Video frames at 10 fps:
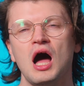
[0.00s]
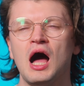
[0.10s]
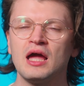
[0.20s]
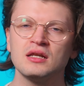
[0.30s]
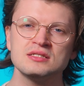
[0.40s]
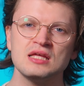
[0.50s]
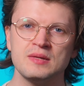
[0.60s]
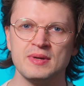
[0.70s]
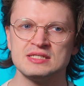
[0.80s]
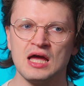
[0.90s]
I understand
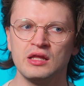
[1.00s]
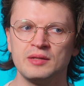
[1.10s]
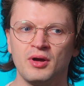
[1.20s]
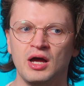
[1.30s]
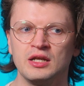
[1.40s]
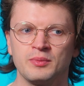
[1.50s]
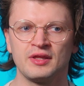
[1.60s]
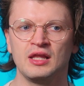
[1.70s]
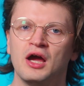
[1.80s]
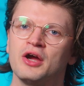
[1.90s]
the mentality behind it, but
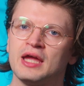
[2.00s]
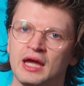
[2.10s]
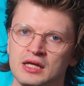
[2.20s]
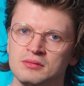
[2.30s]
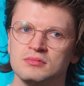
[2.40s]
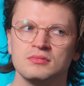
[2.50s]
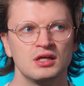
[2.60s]
they're like, okay,